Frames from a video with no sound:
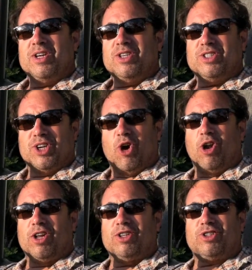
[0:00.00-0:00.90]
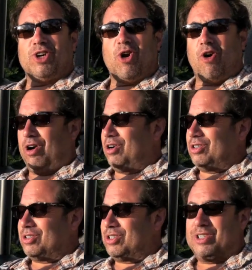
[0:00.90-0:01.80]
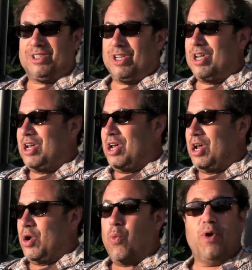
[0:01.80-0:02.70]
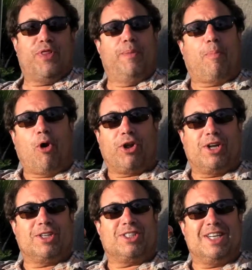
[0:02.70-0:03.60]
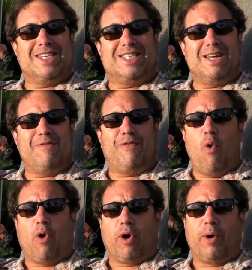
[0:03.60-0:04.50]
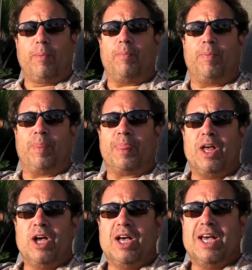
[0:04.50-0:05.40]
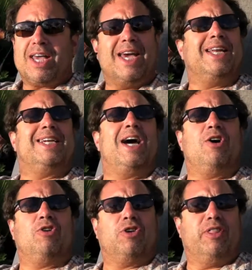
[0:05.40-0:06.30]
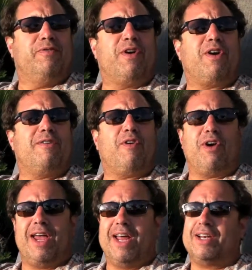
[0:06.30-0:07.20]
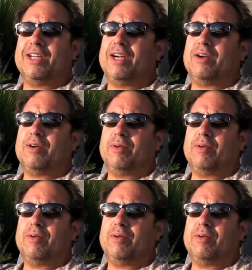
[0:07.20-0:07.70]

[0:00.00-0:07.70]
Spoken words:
Cigar and Cigars with the Partagas D4. Getting down to the very end here.